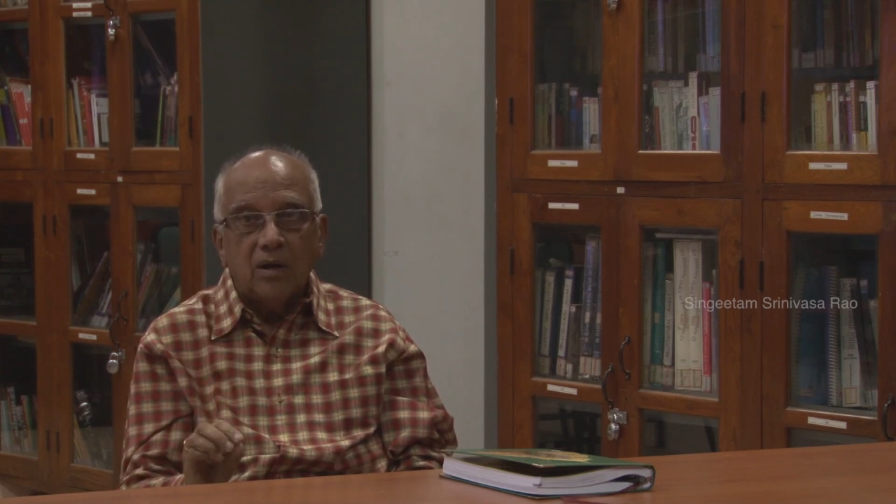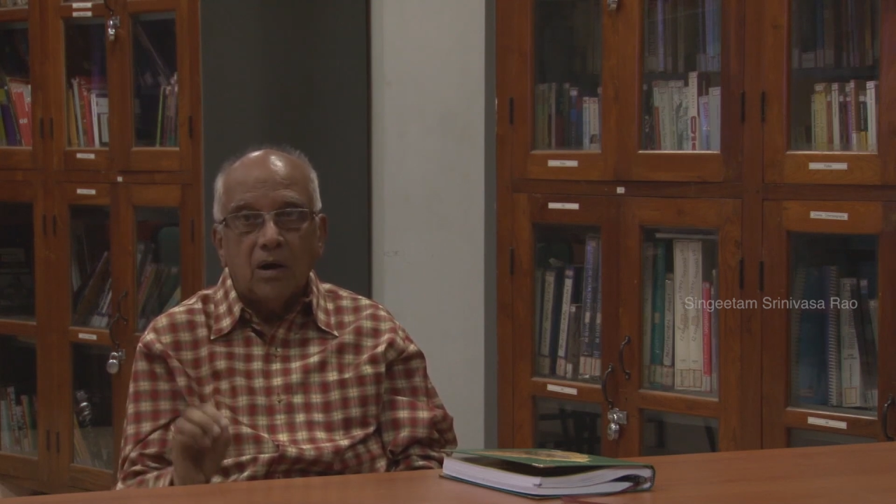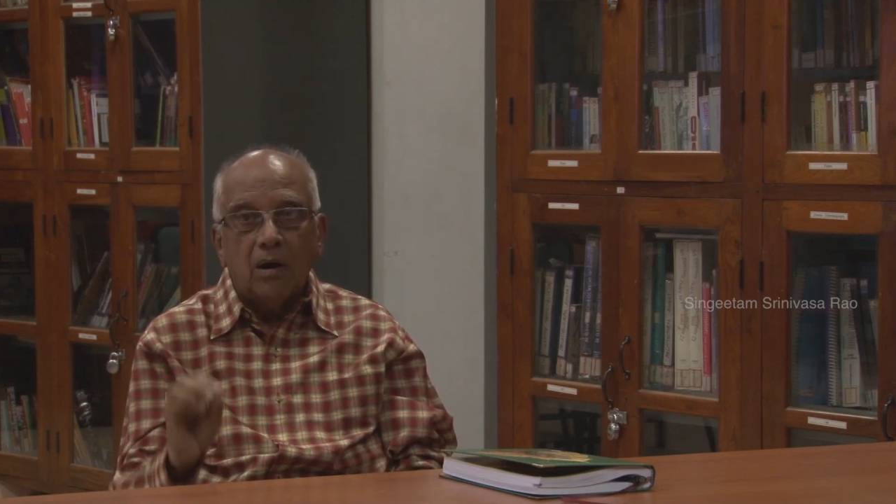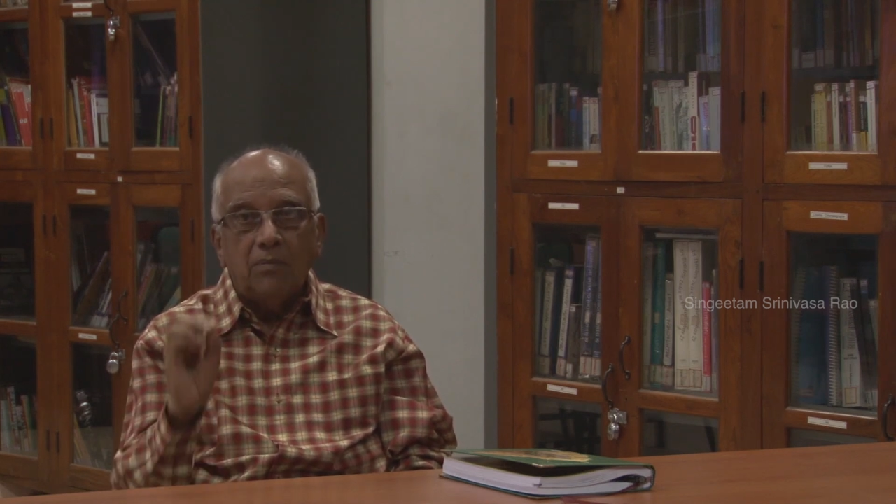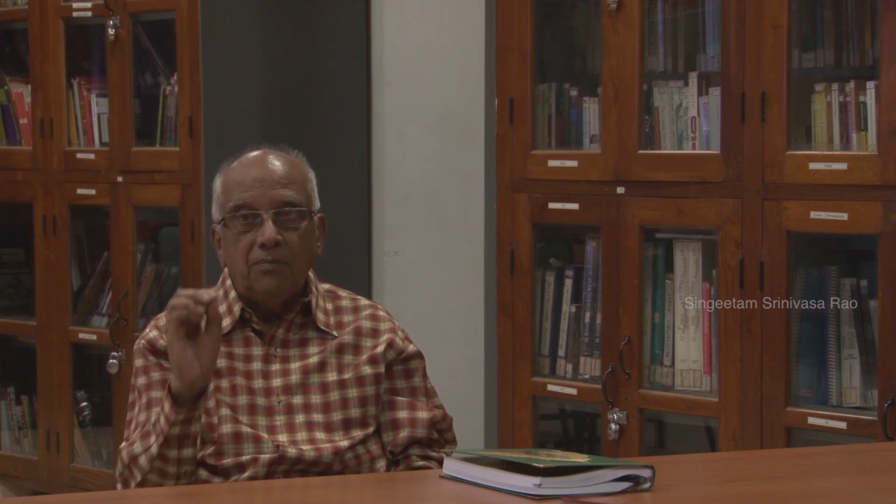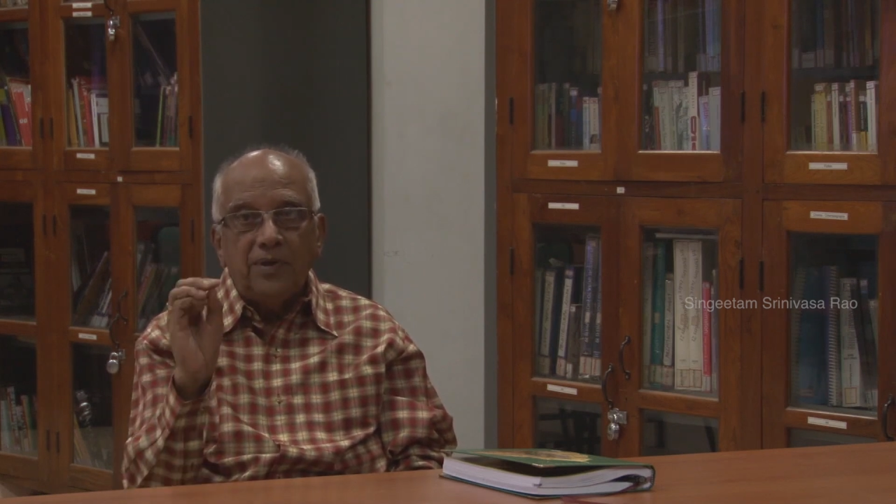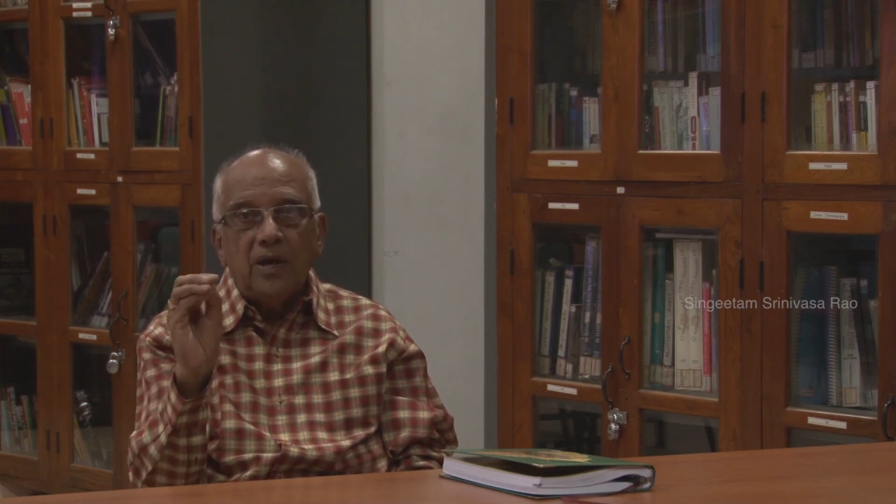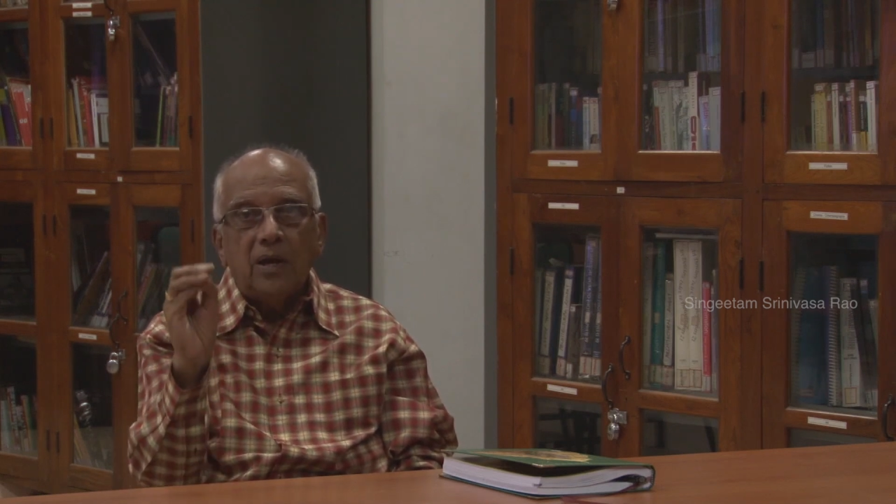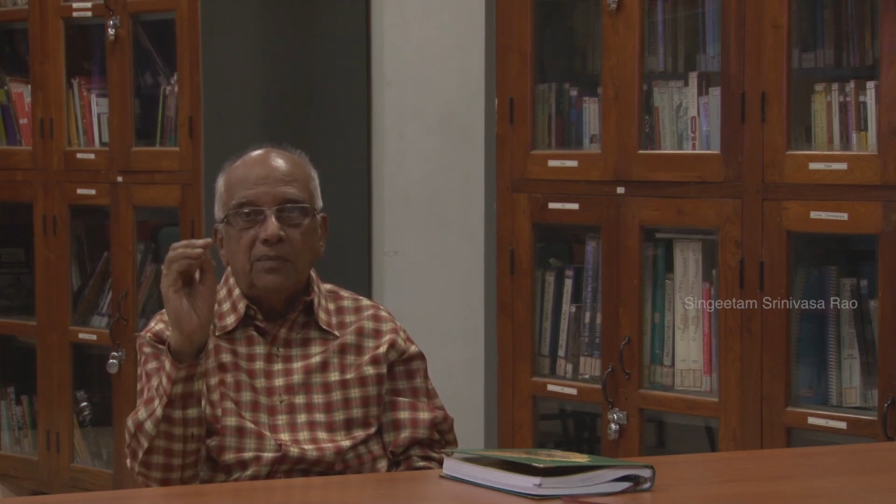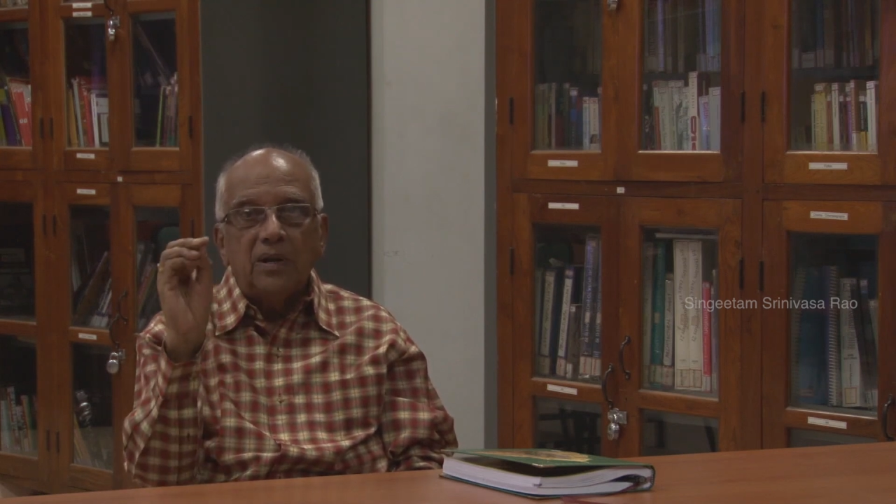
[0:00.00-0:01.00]
called
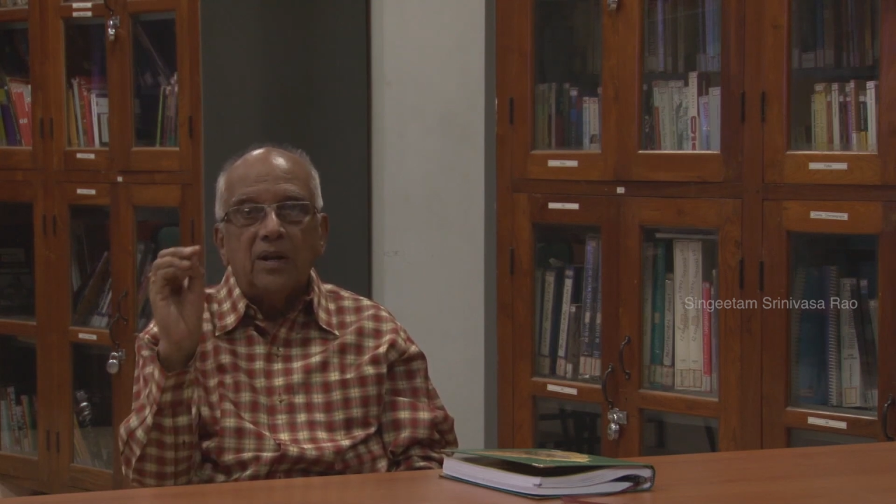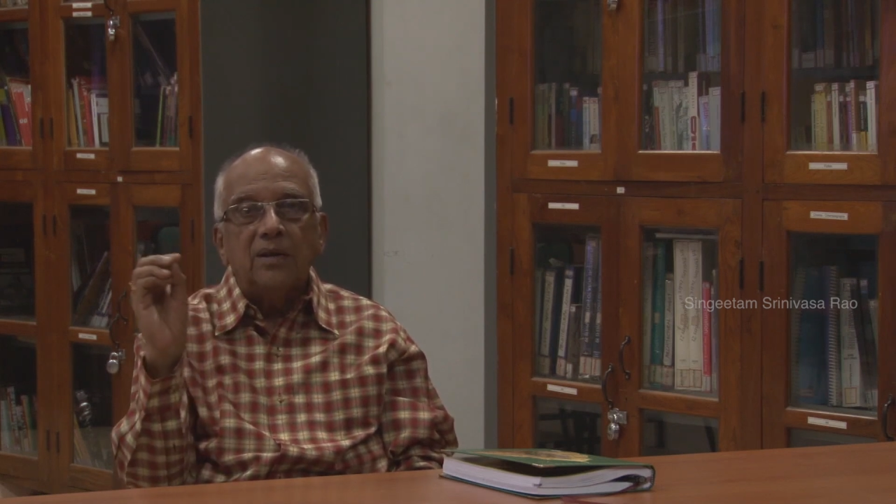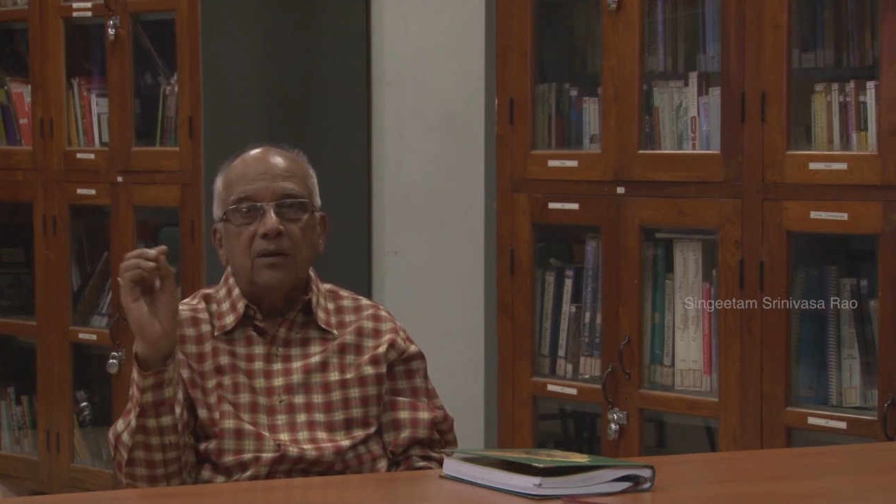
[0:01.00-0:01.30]
Piya Milan